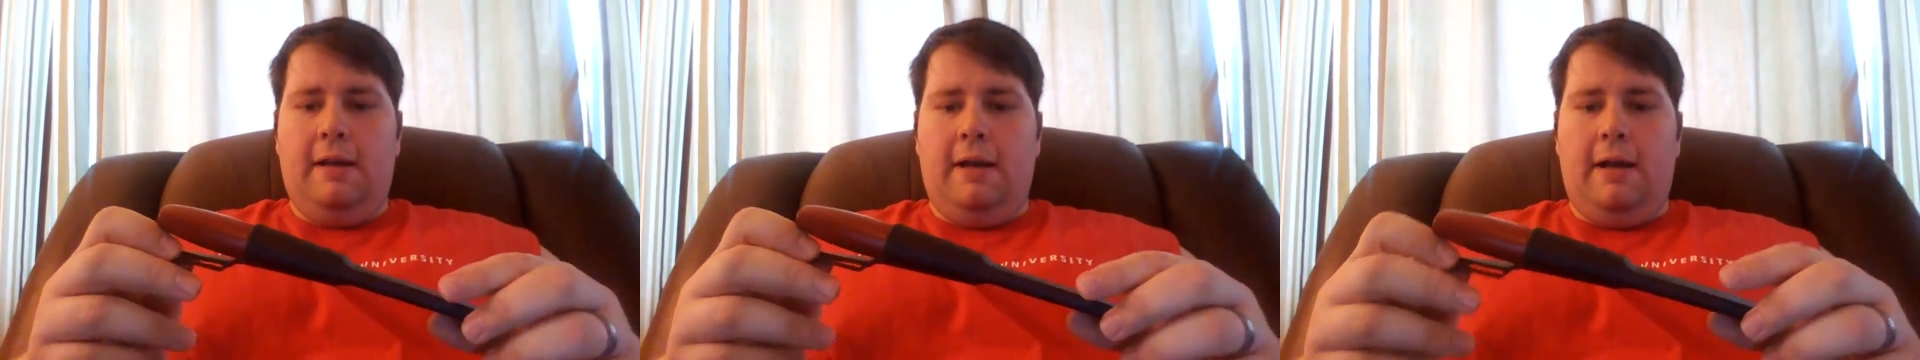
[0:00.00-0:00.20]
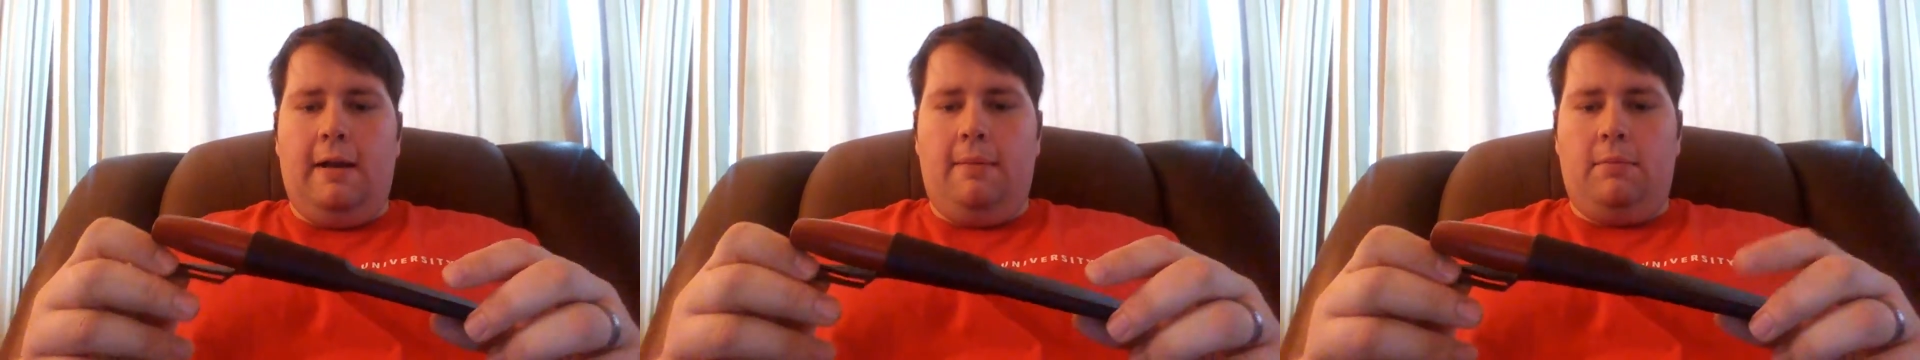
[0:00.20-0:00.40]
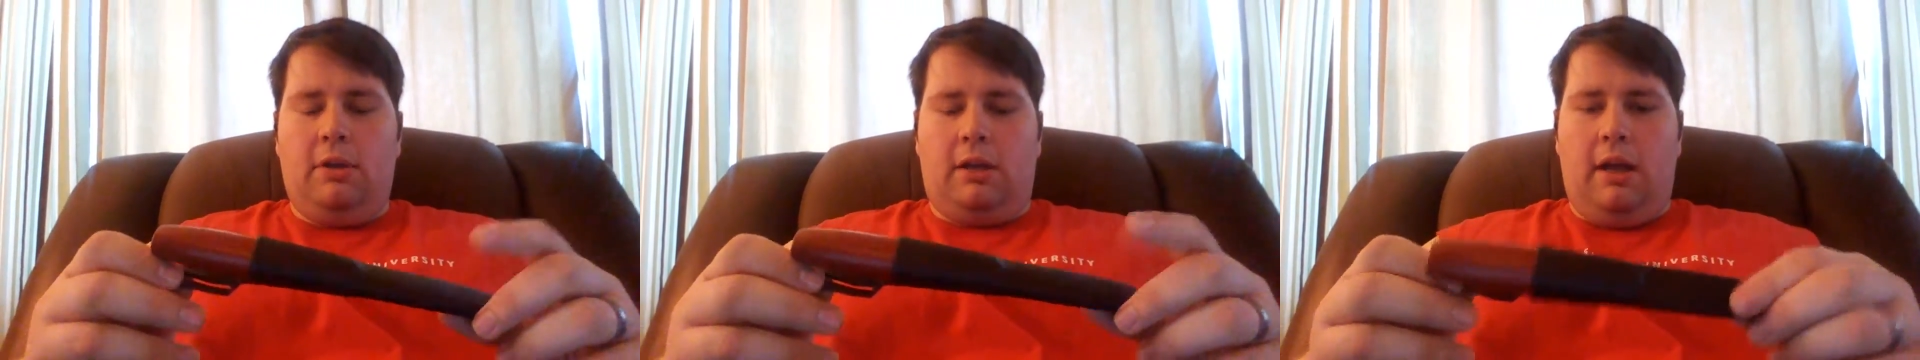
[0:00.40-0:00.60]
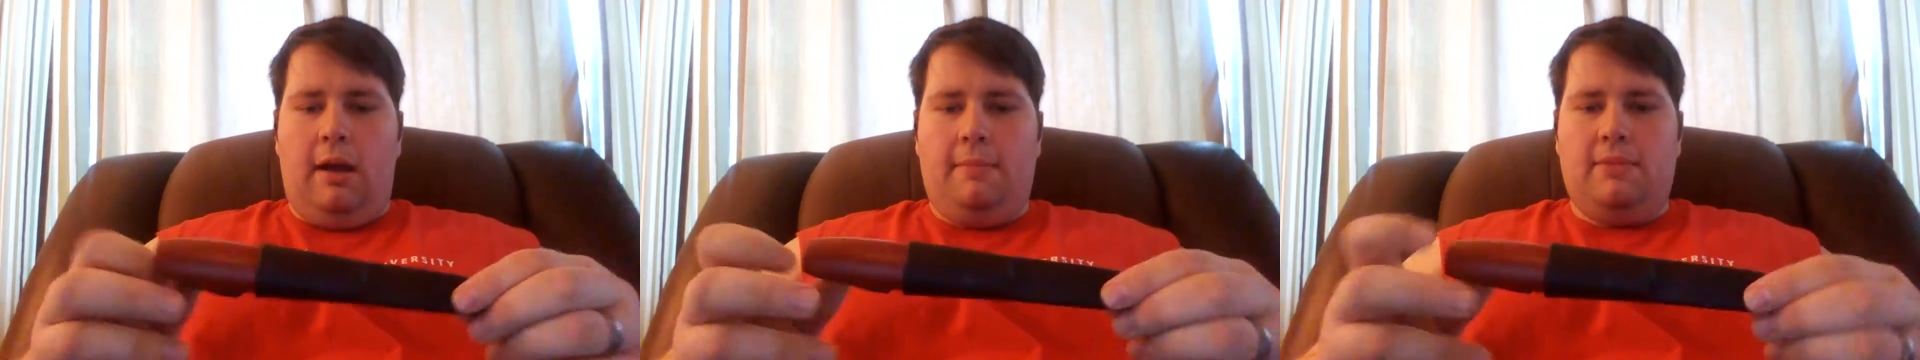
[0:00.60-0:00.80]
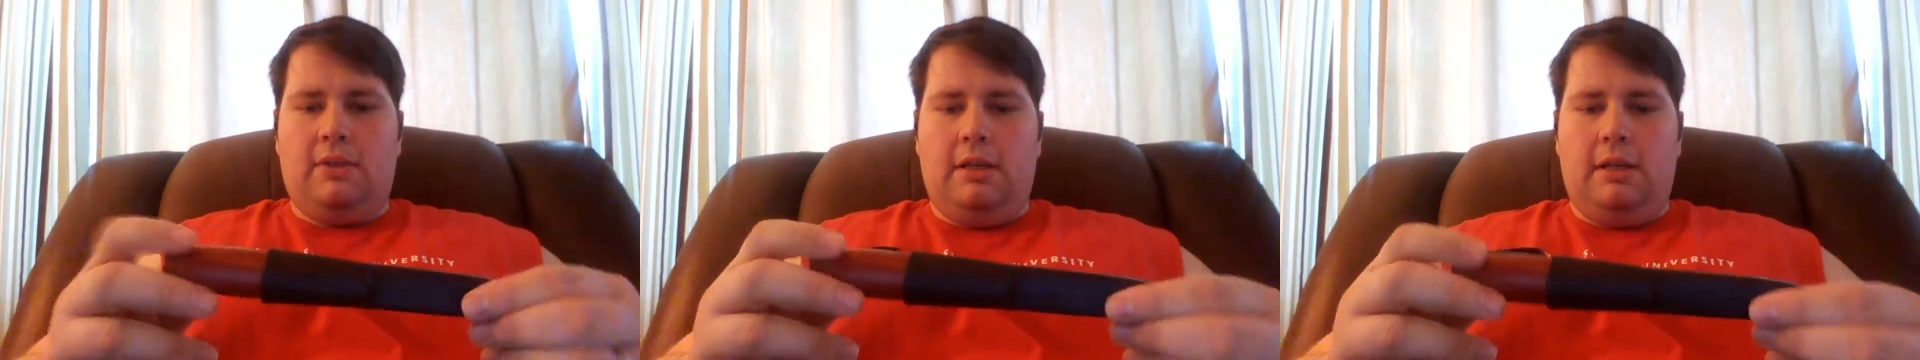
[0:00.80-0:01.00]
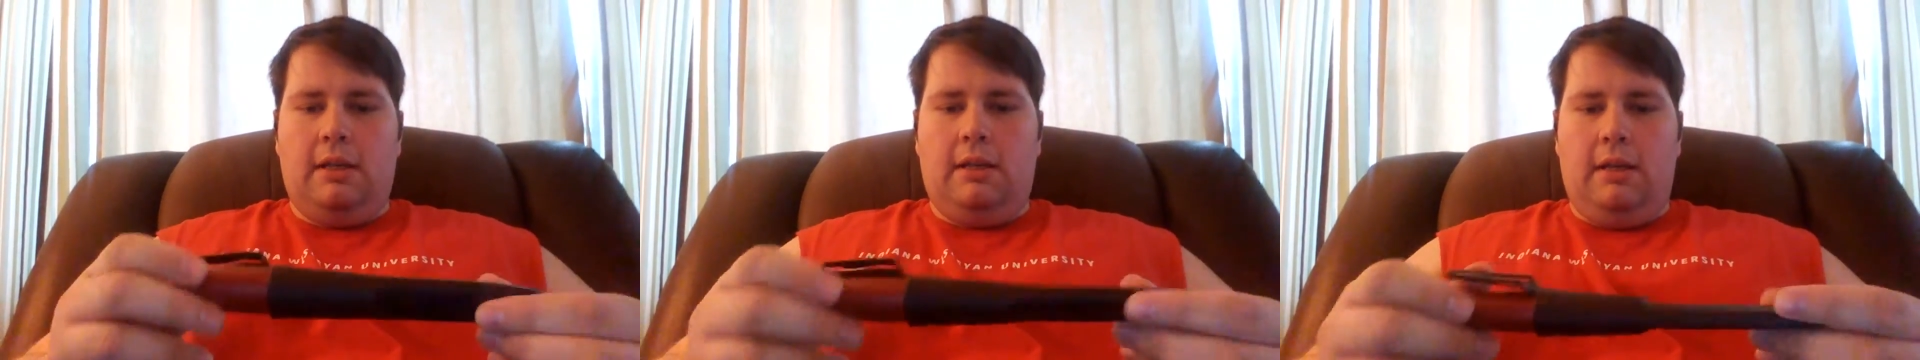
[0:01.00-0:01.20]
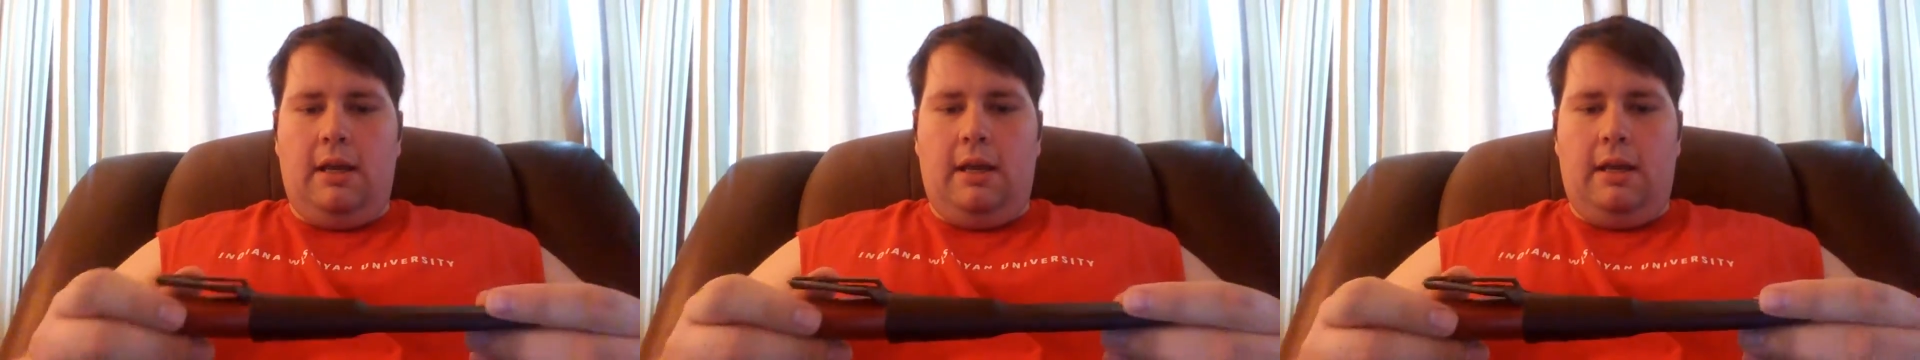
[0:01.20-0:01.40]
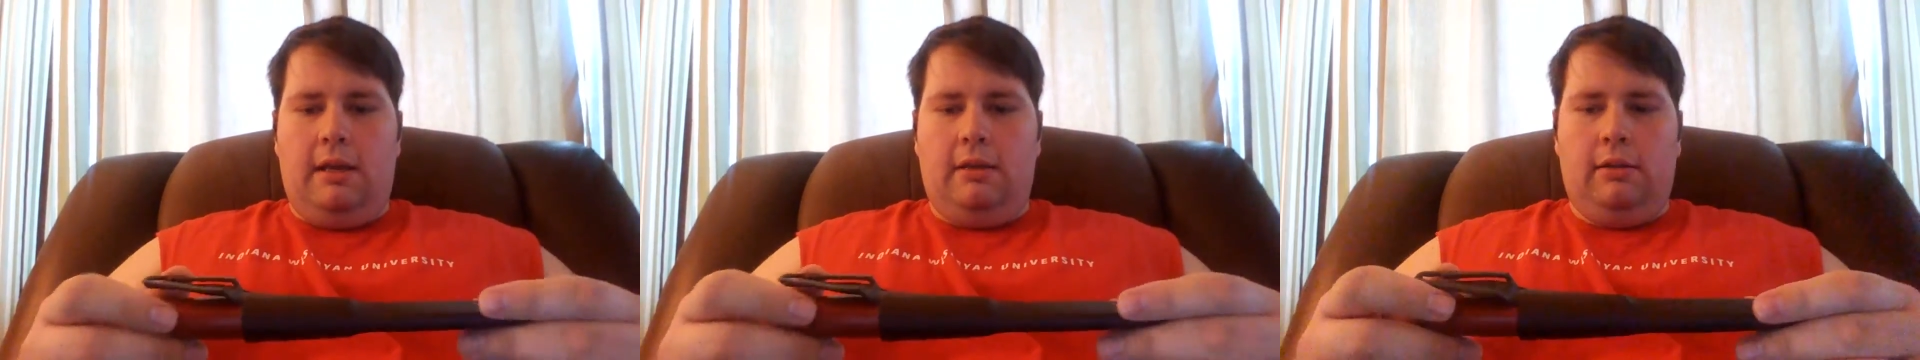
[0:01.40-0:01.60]
It comes in
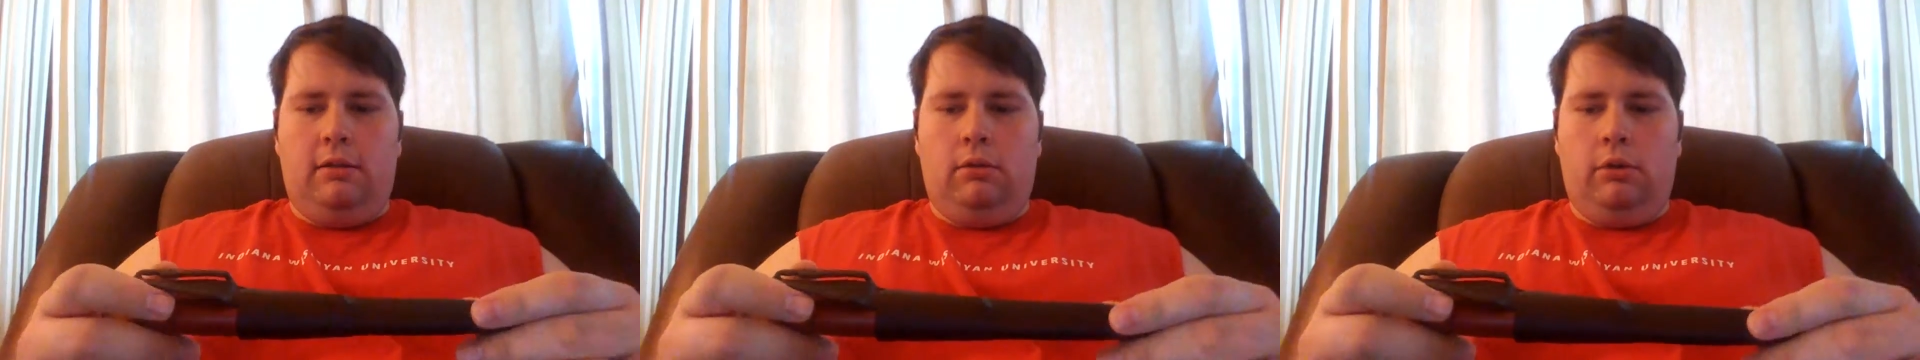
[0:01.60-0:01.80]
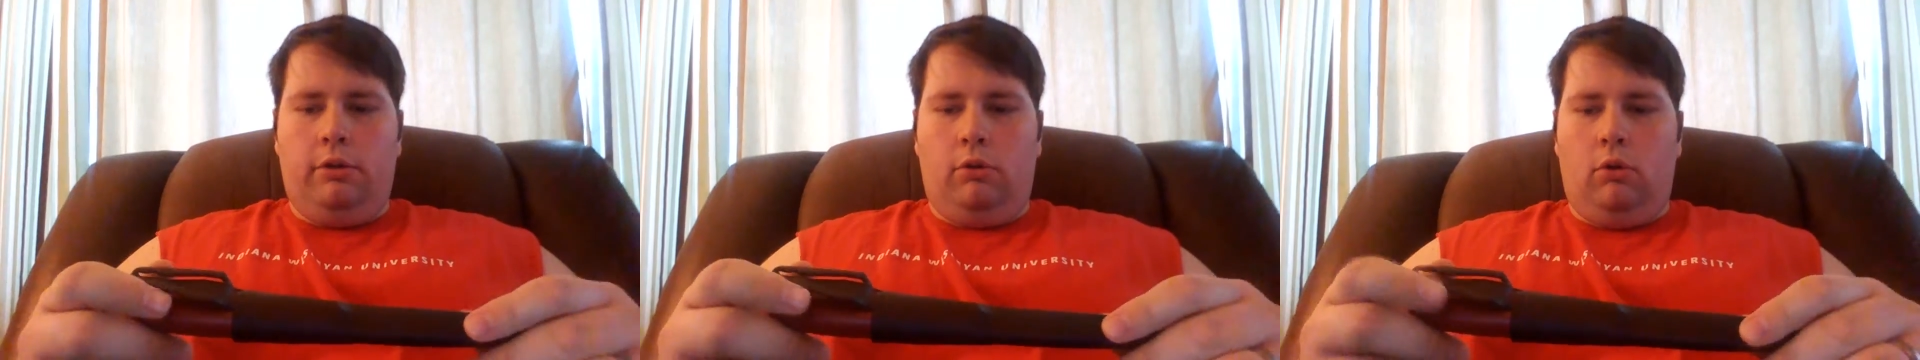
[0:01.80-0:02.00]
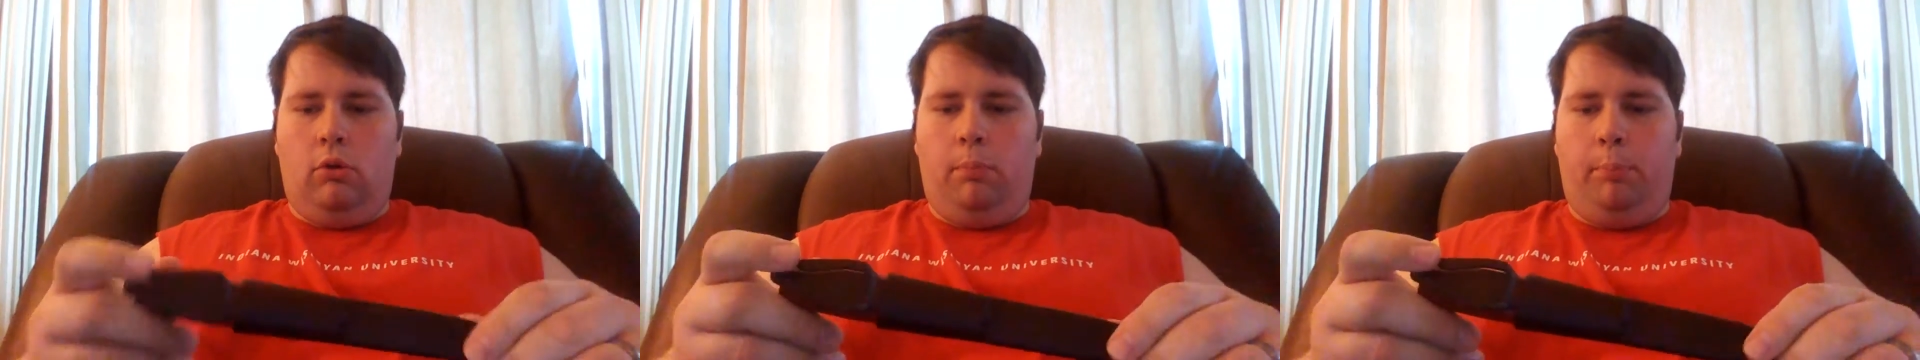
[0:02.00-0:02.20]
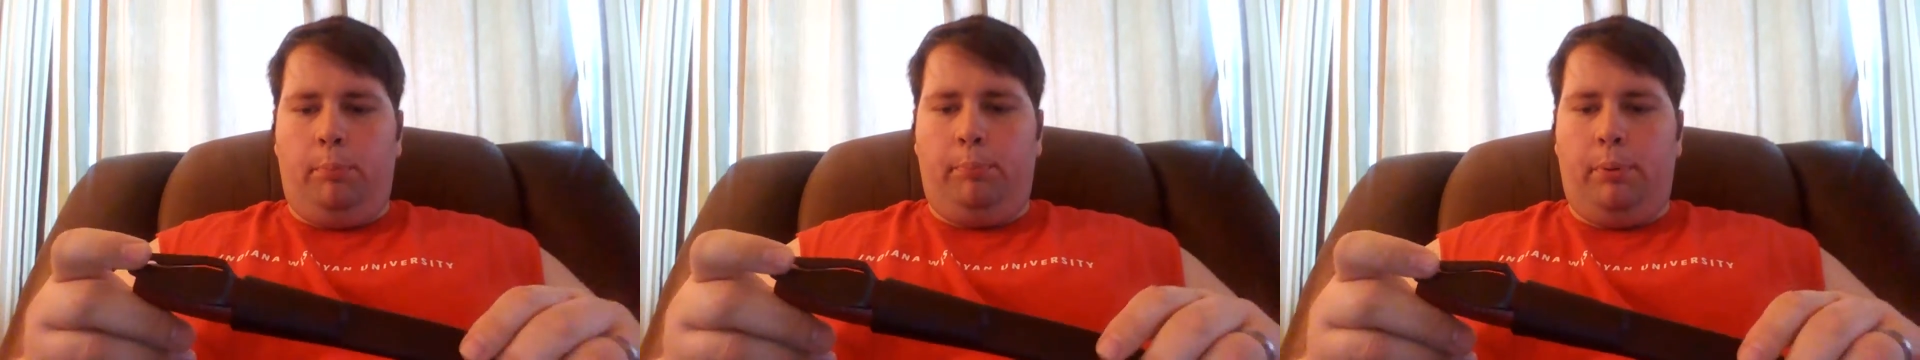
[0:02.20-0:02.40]
a little